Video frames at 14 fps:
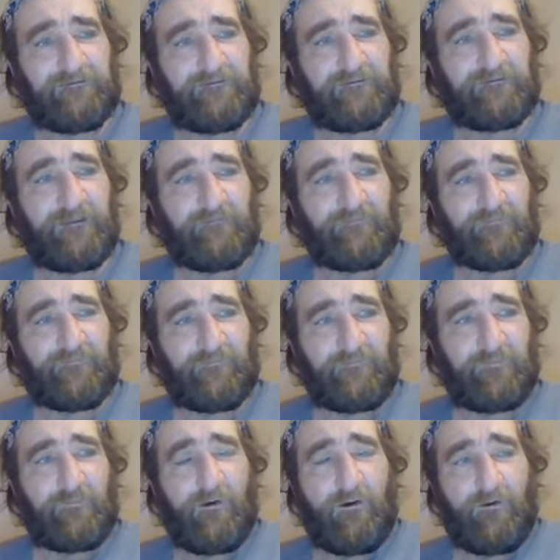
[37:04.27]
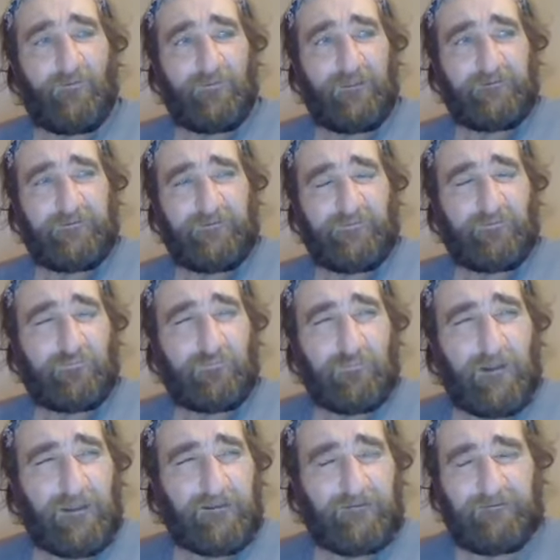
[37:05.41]
you come through all that, you
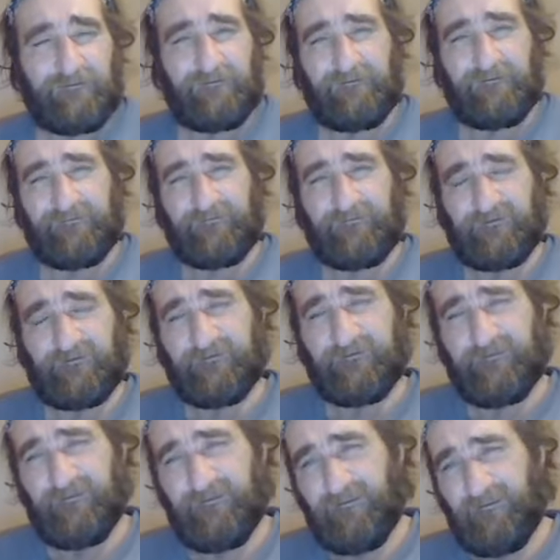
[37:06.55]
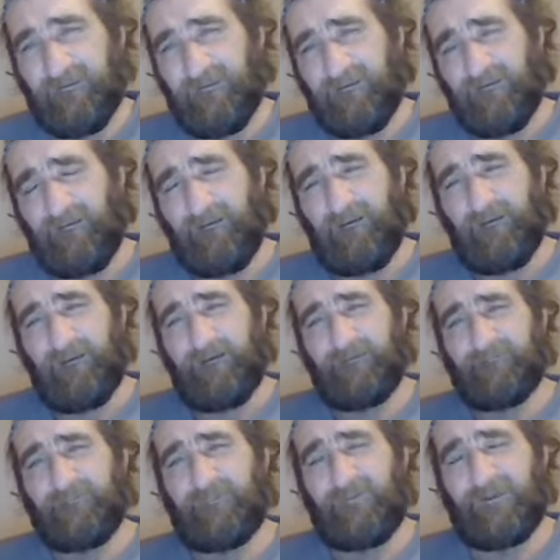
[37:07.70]
recognized it.
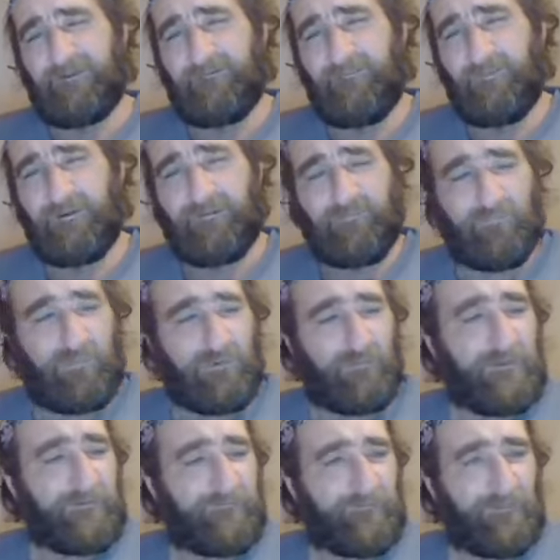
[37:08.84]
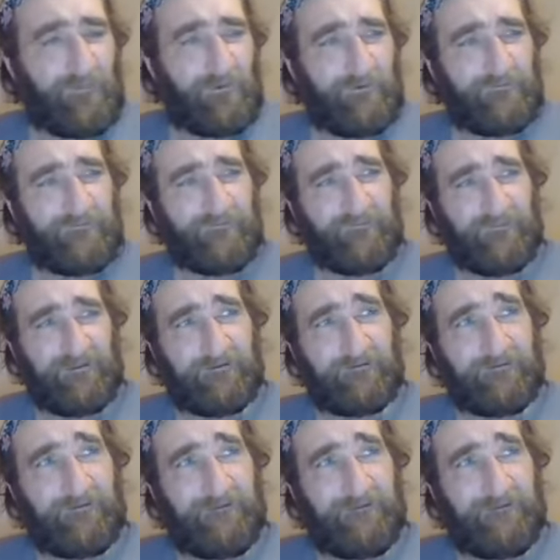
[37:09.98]
But what it will be for is that